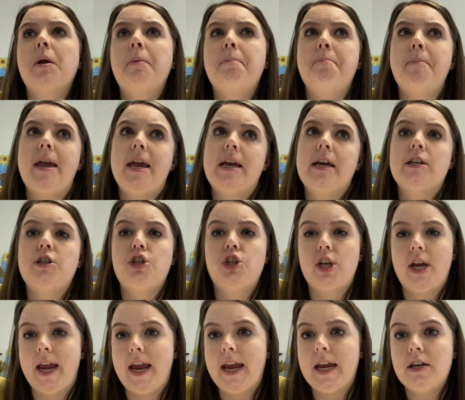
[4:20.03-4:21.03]
make a
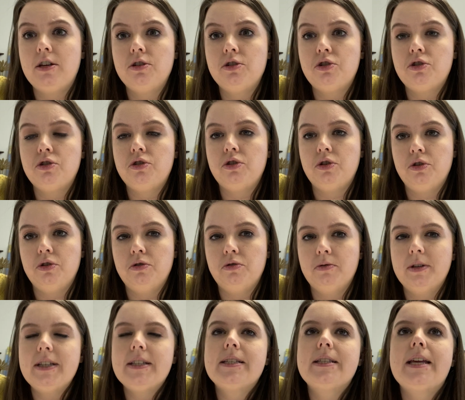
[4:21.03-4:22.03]
change to,
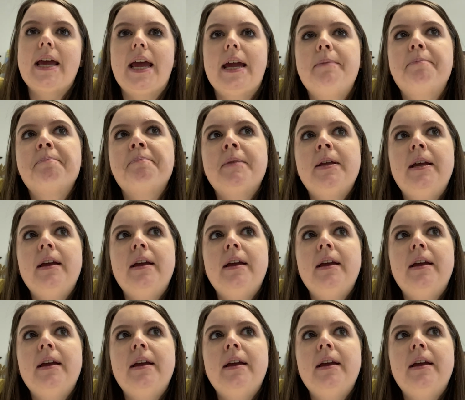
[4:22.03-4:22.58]
let's say